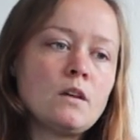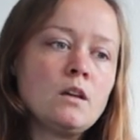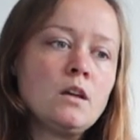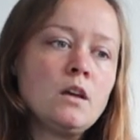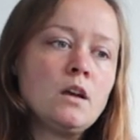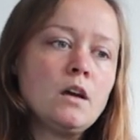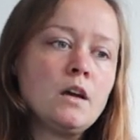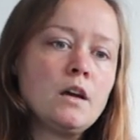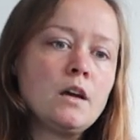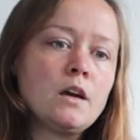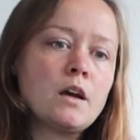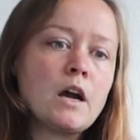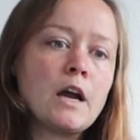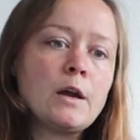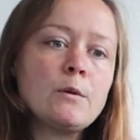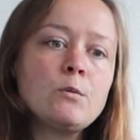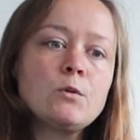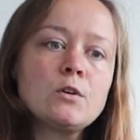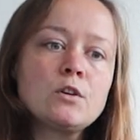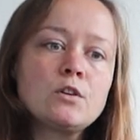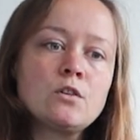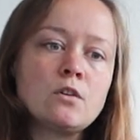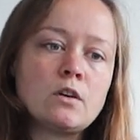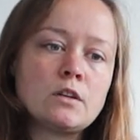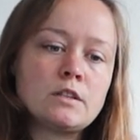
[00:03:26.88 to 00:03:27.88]
I
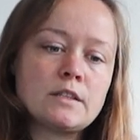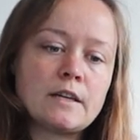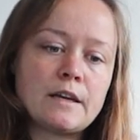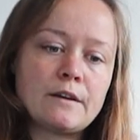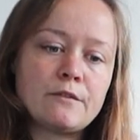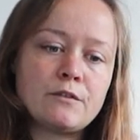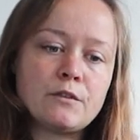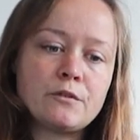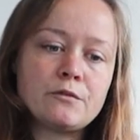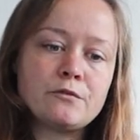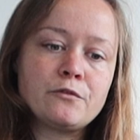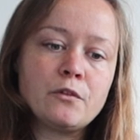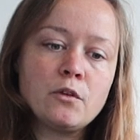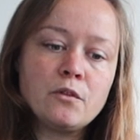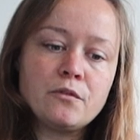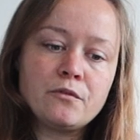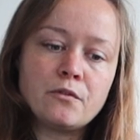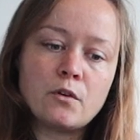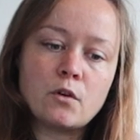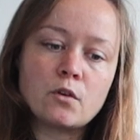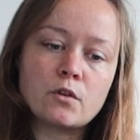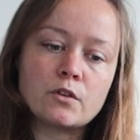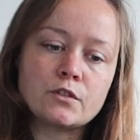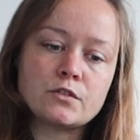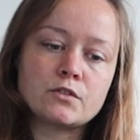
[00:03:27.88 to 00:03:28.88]
would not have the full
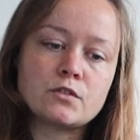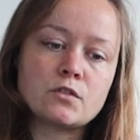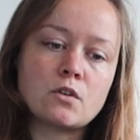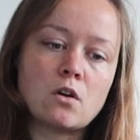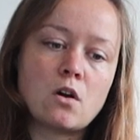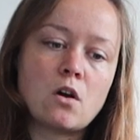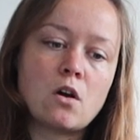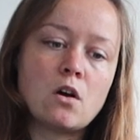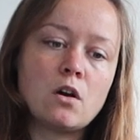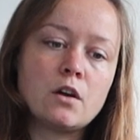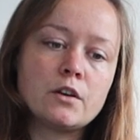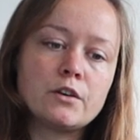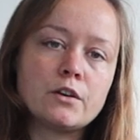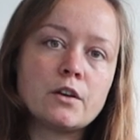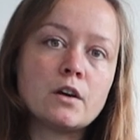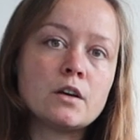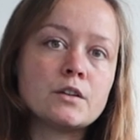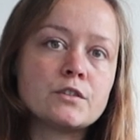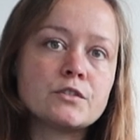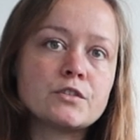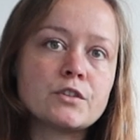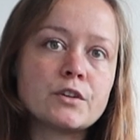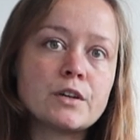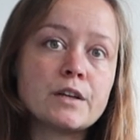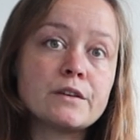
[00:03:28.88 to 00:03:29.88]
focus on
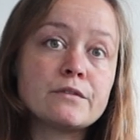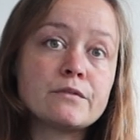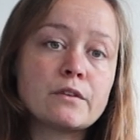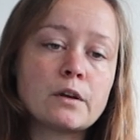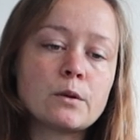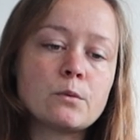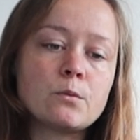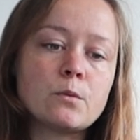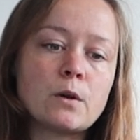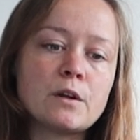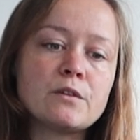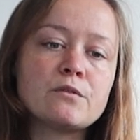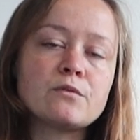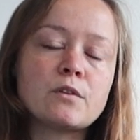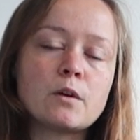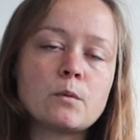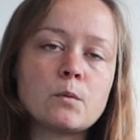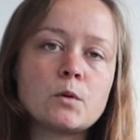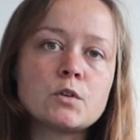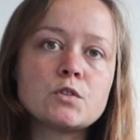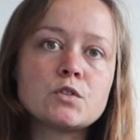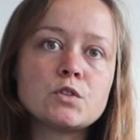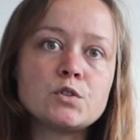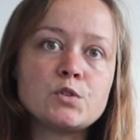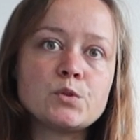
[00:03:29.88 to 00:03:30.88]
Hunter if I
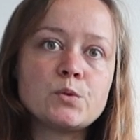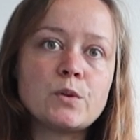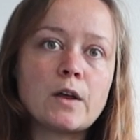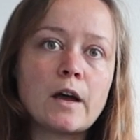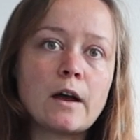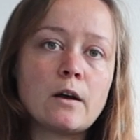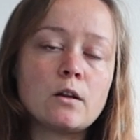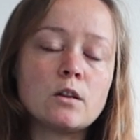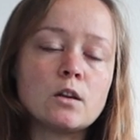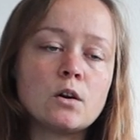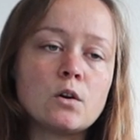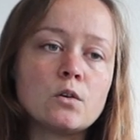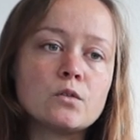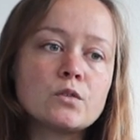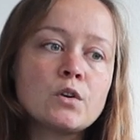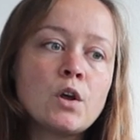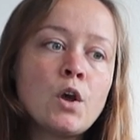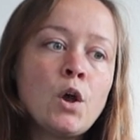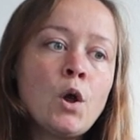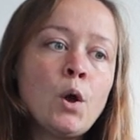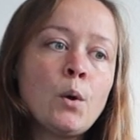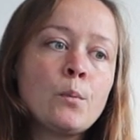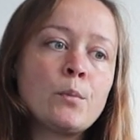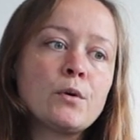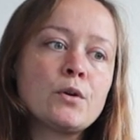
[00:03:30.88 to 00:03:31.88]
were to do that
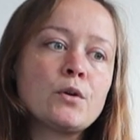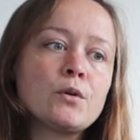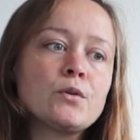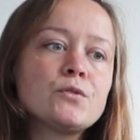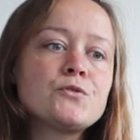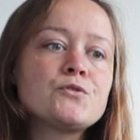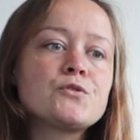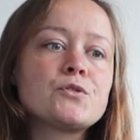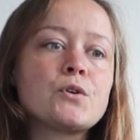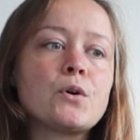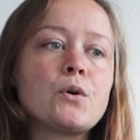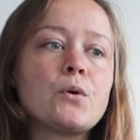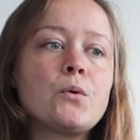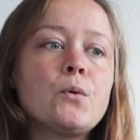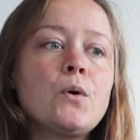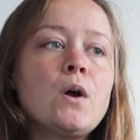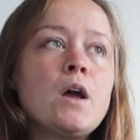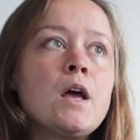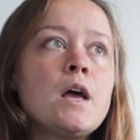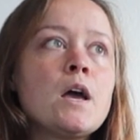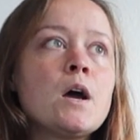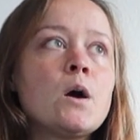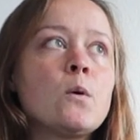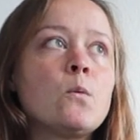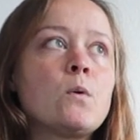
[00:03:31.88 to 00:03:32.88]
alone, but also
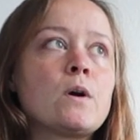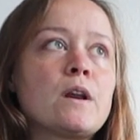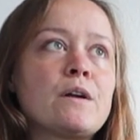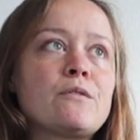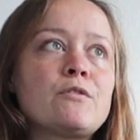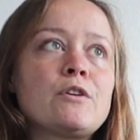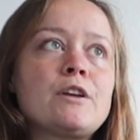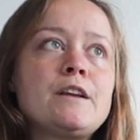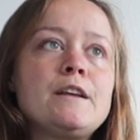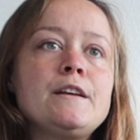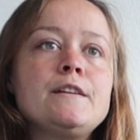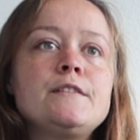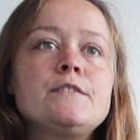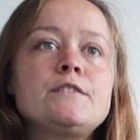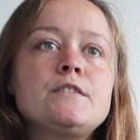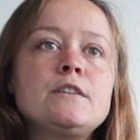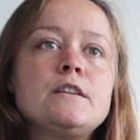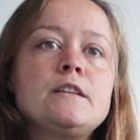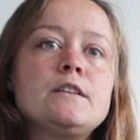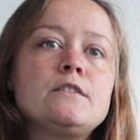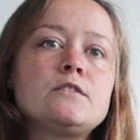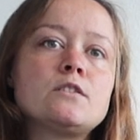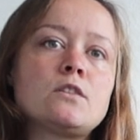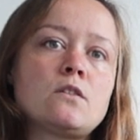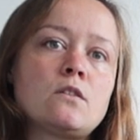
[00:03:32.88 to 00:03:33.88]
whatever he
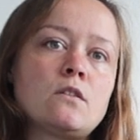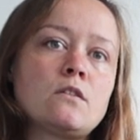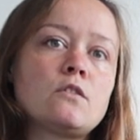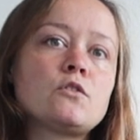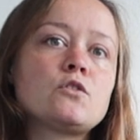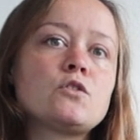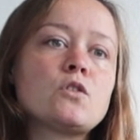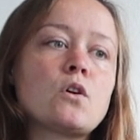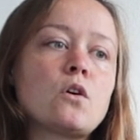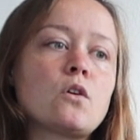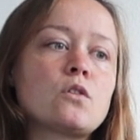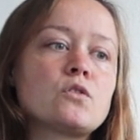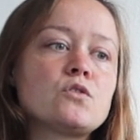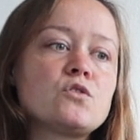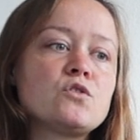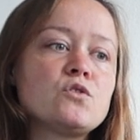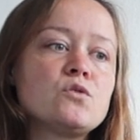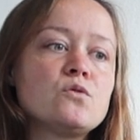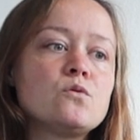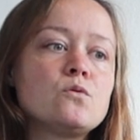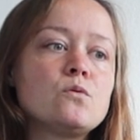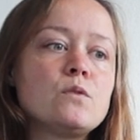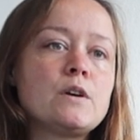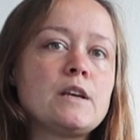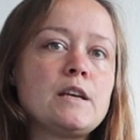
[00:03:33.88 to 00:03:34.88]
sees another dog
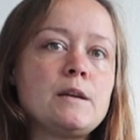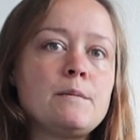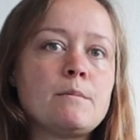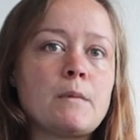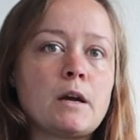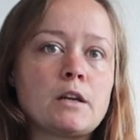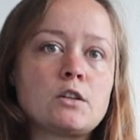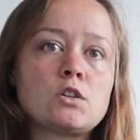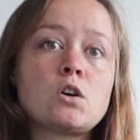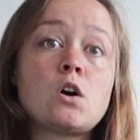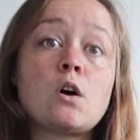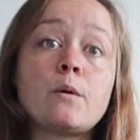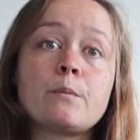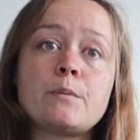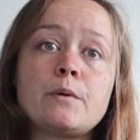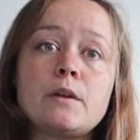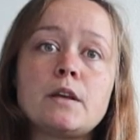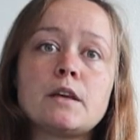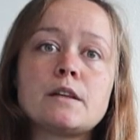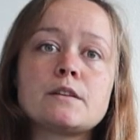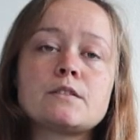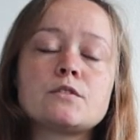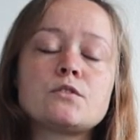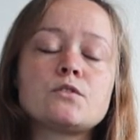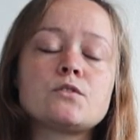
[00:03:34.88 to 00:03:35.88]
do, he might
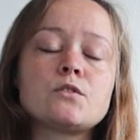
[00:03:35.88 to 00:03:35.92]
copy it.